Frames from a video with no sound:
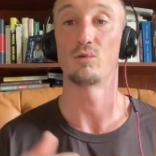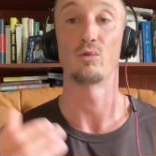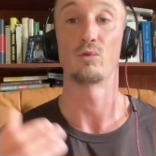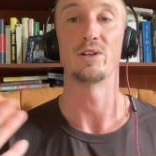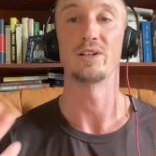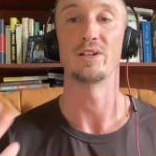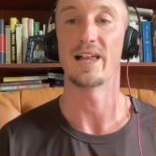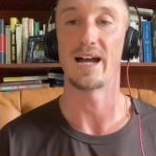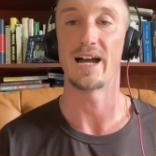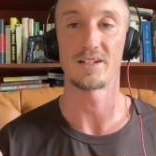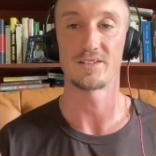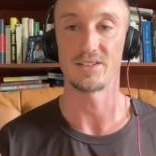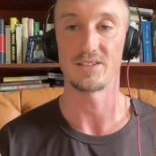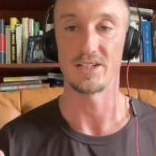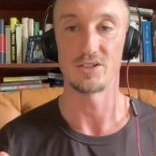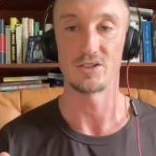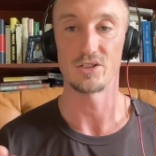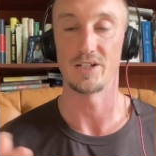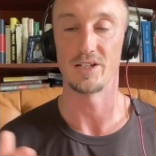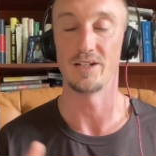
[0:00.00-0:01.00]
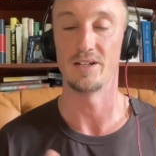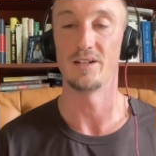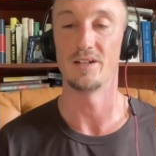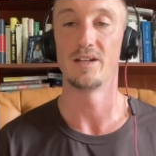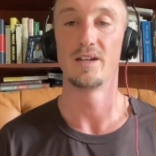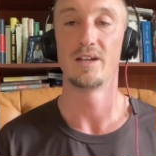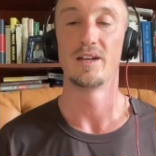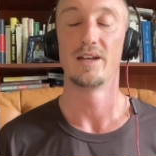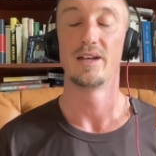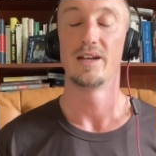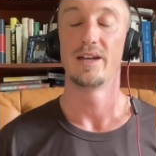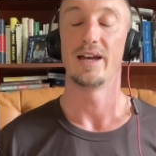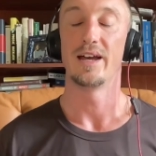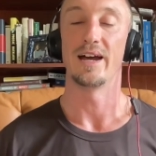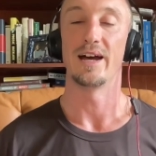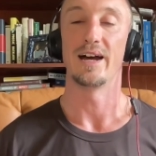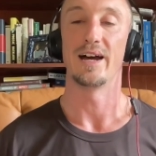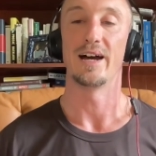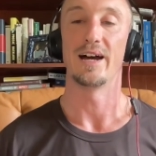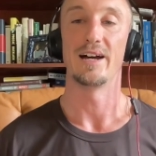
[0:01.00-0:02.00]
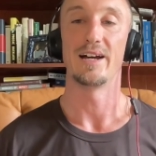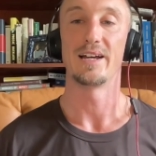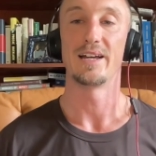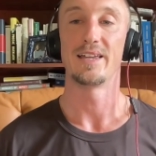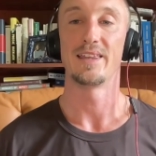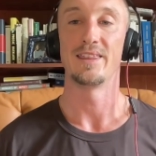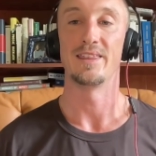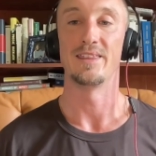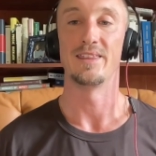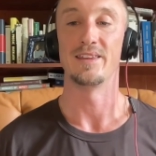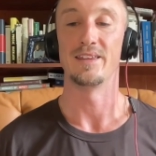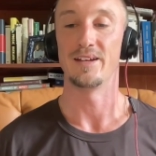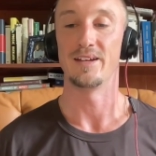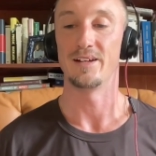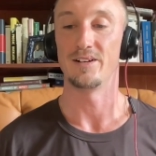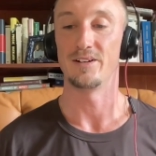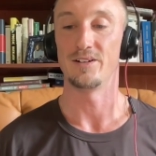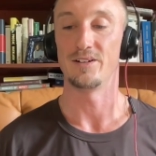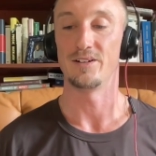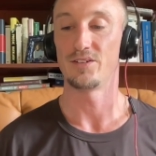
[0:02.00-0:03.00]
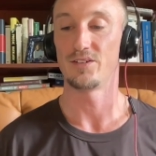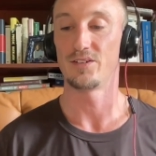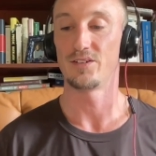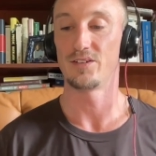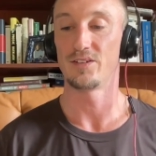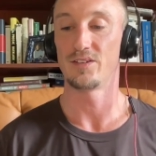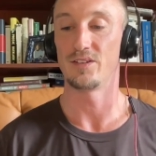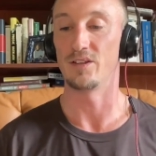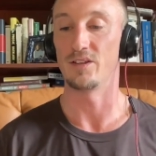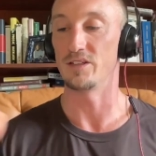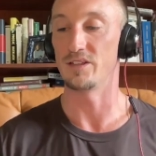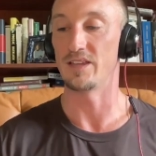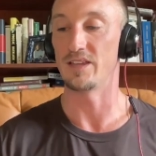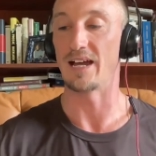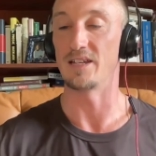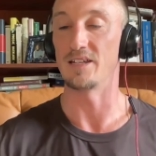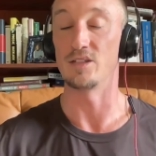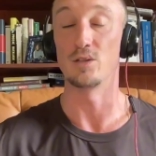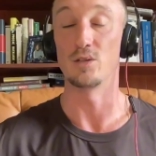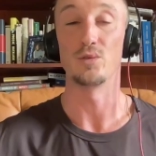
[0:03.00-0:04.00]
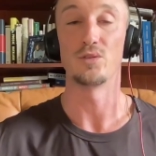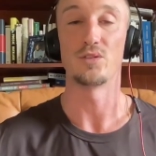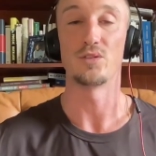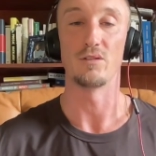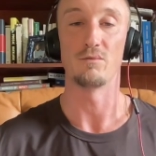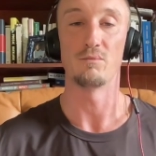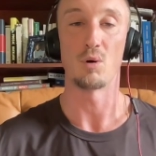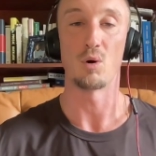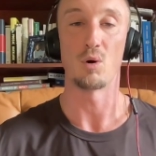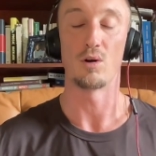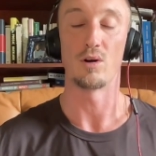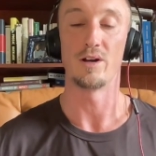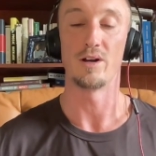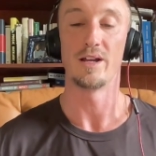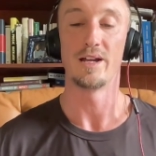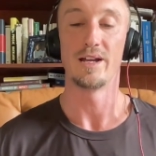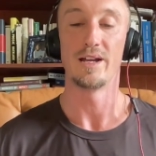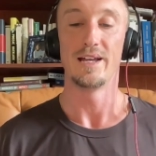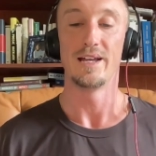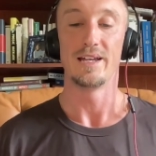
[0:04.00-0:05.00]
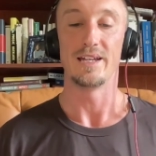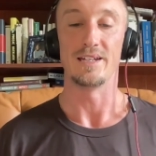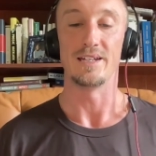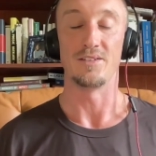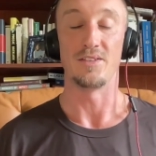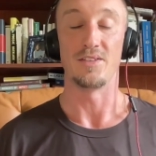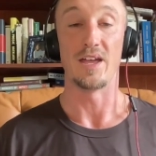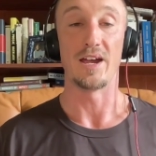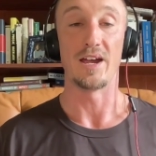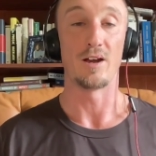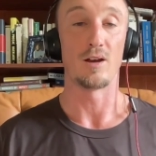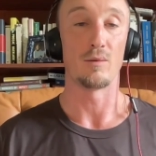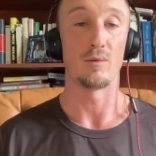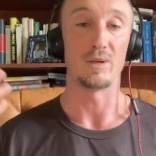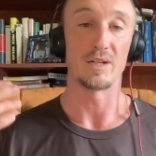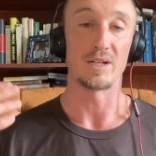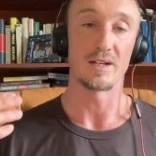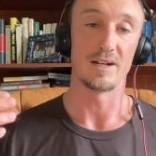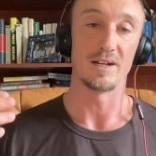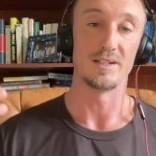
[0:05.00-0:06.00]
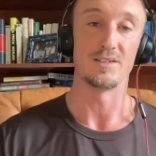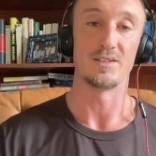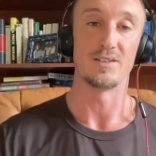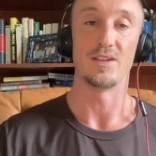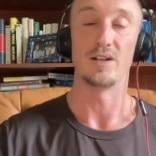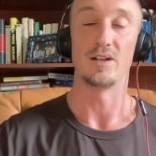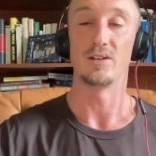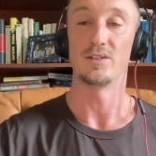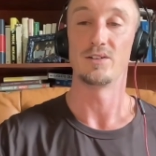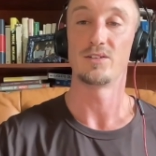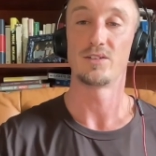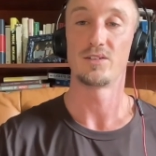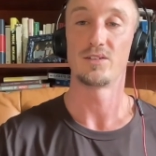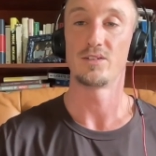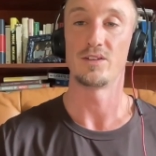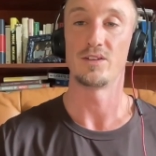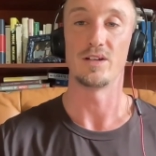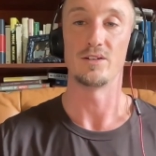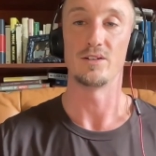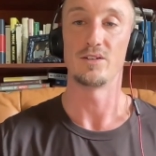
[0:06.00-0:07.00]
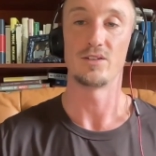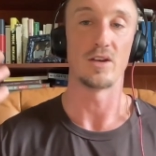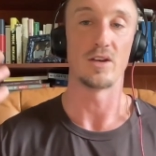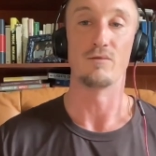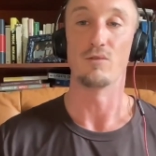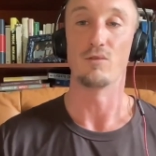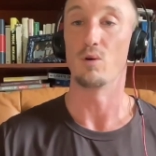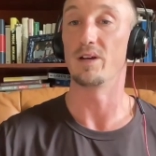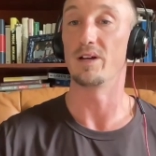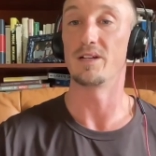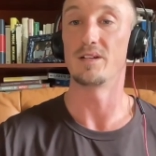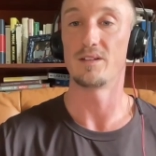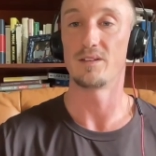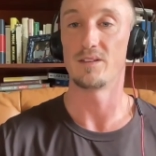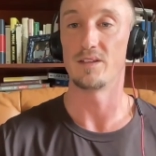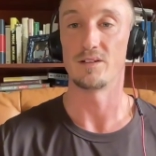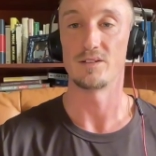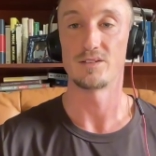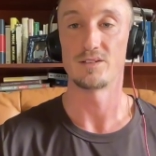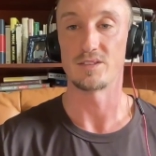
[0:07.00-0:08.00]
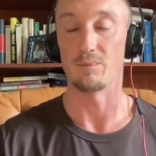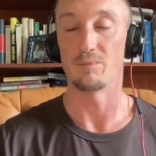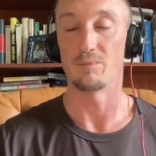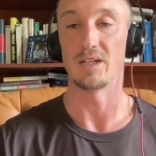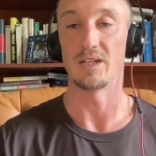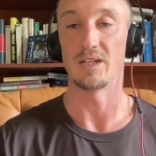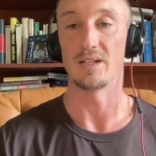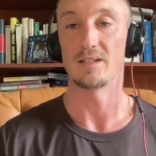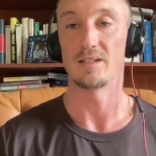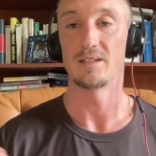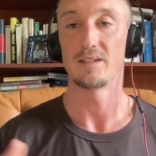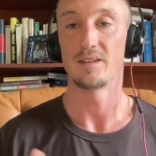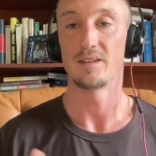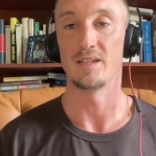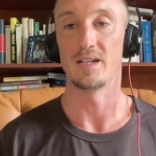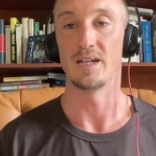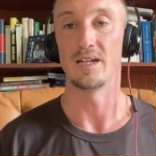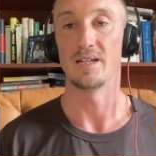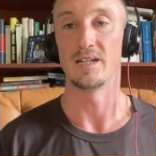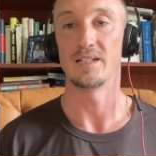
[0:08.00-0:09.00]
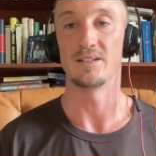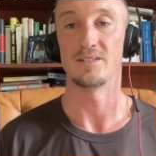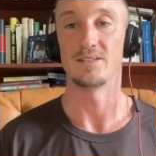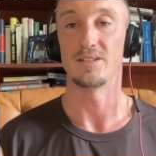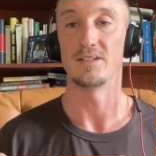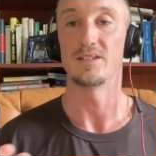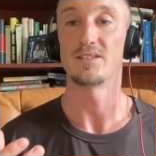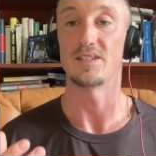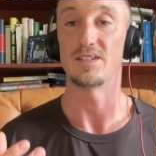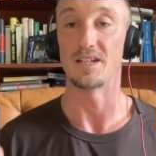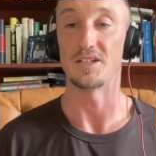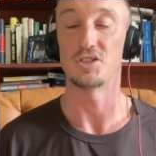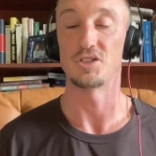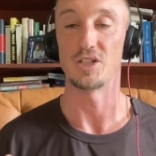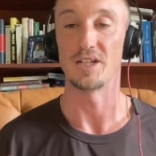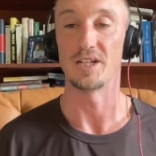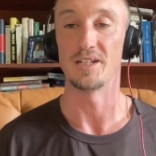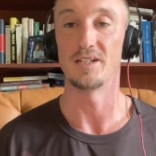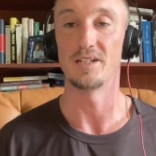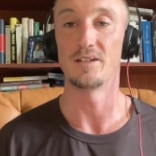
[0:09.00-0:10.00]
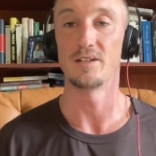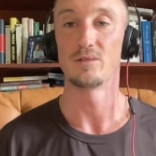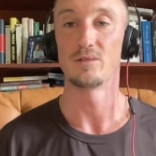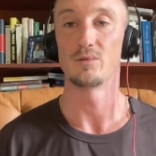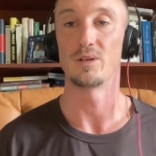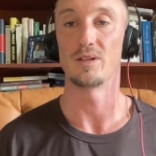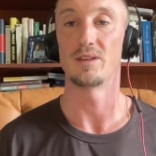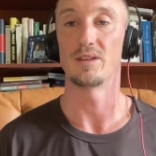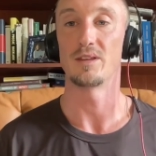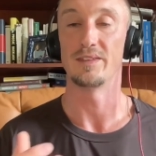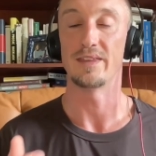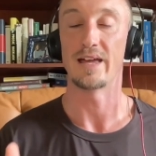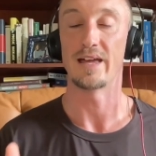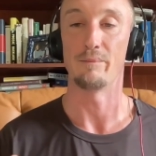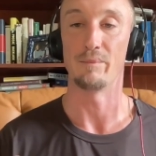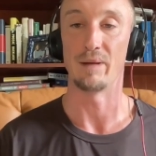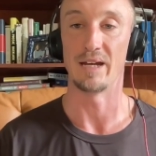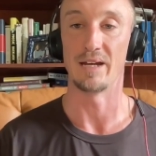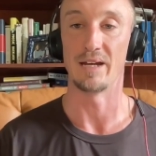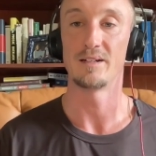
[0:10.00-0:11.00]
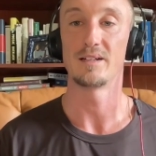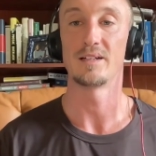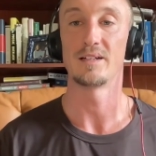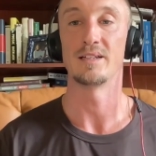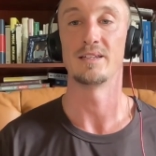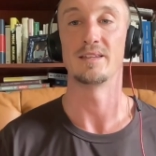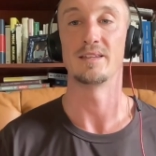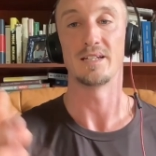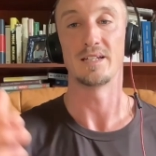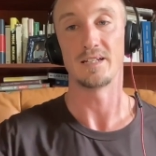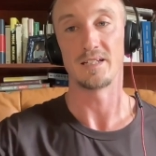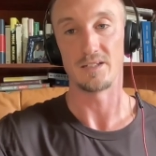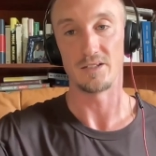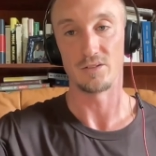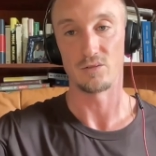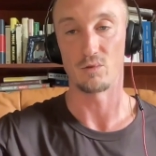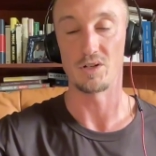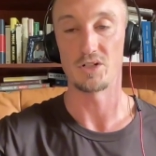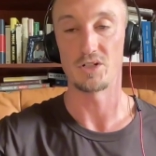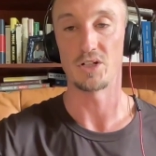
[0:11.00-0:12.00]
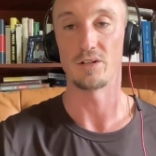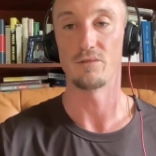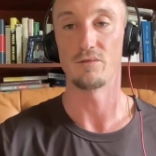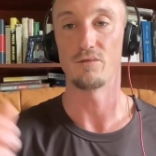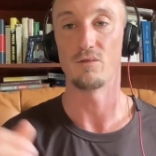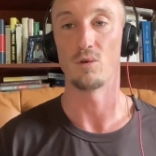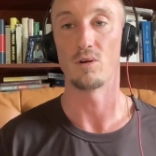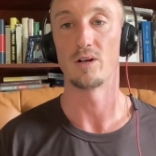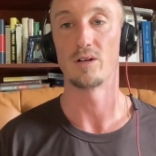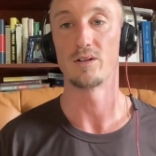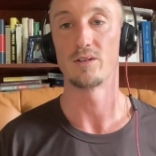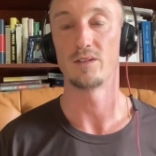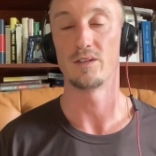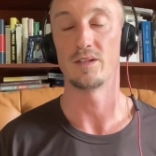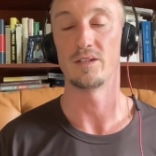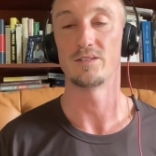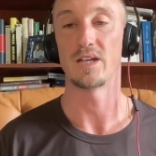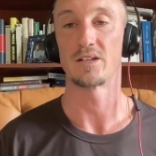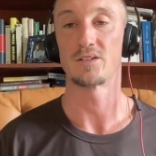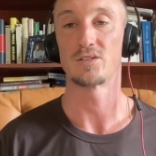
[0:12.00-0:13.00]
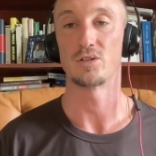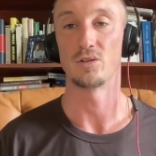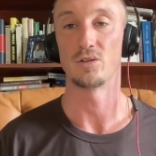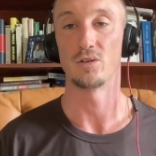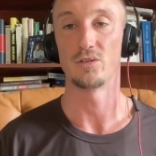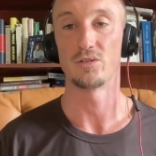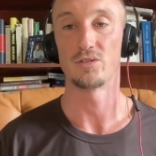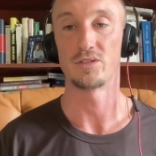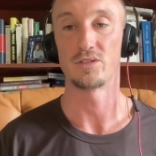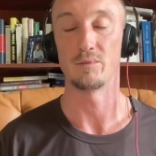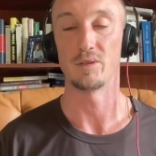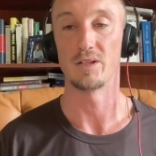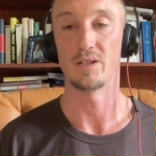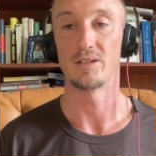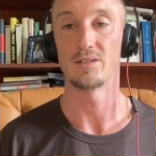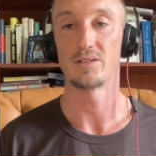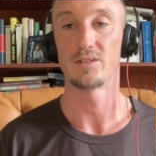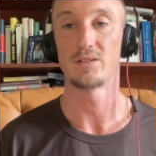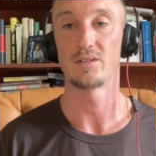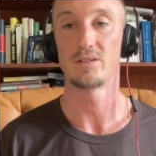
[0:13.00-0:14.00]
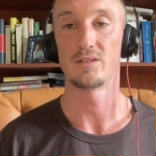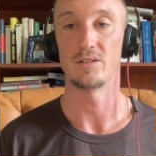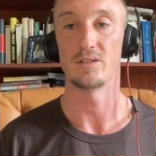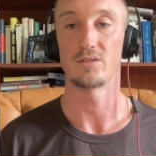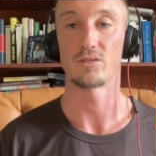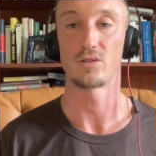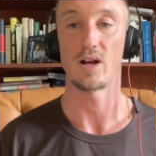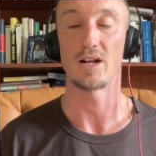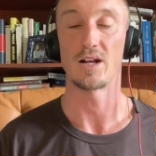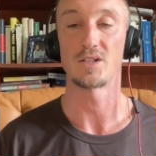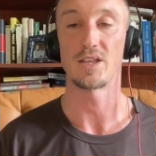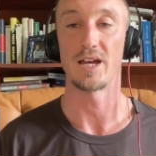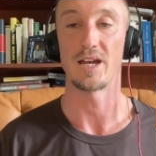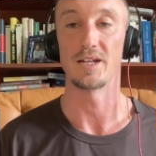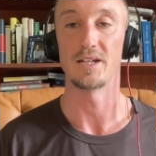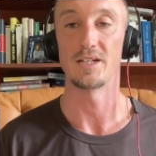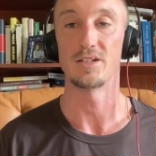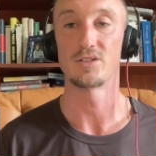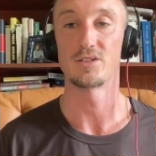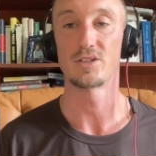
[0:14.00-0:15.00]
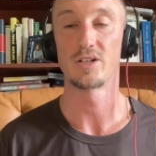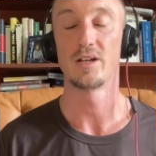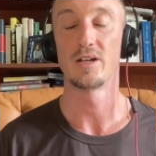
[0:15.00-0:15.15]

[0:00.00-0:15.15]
relaxation. Uh, that use of porn is there because there's a void. There's something that isn't satiated within that man, and then he's reaching for this external stimulus to scratch that itch.